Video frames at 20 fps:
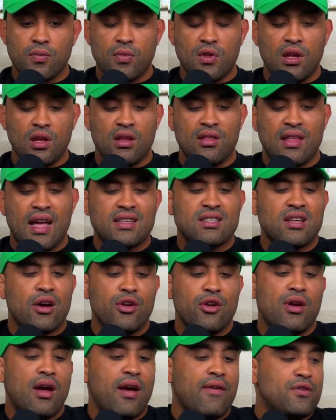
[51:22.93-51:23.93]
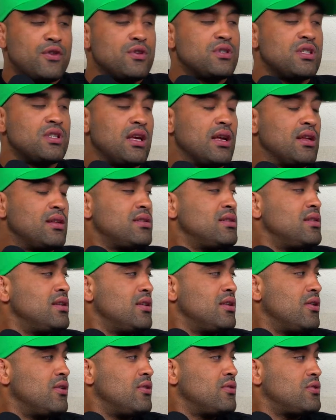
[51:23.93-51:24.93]
that's how you have to see it.
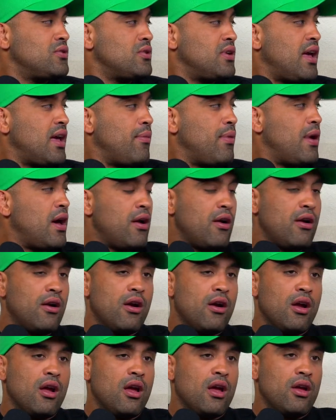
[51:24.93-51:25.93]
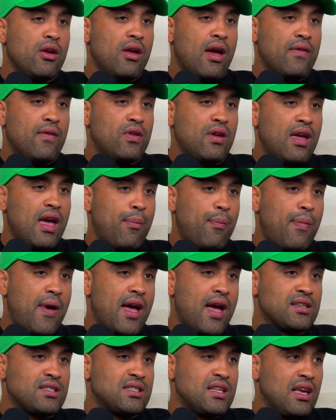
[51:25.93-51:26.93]
To get better, you have to get
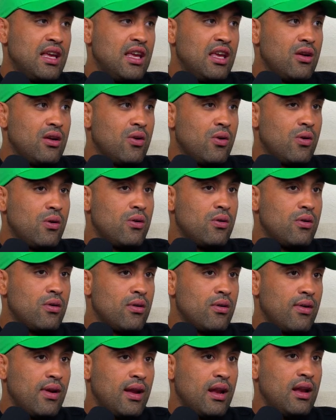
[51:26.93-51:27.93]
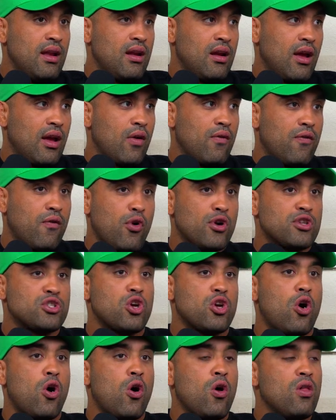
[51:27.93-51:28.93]
past the ego. Really, like of course,
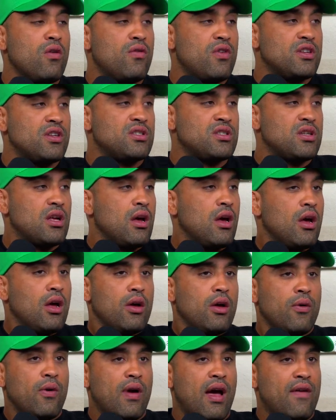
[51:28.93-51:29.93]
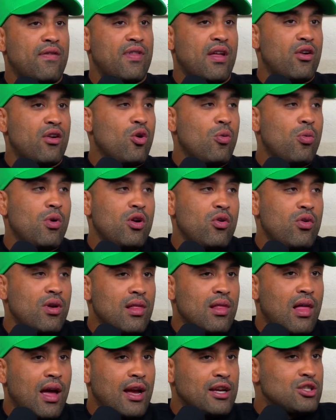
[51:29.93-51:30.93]
all of us who have that. Nobody really
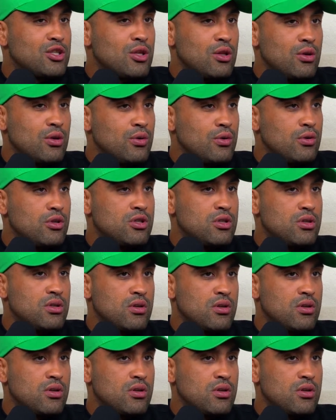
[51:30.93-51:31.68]
likes to lose.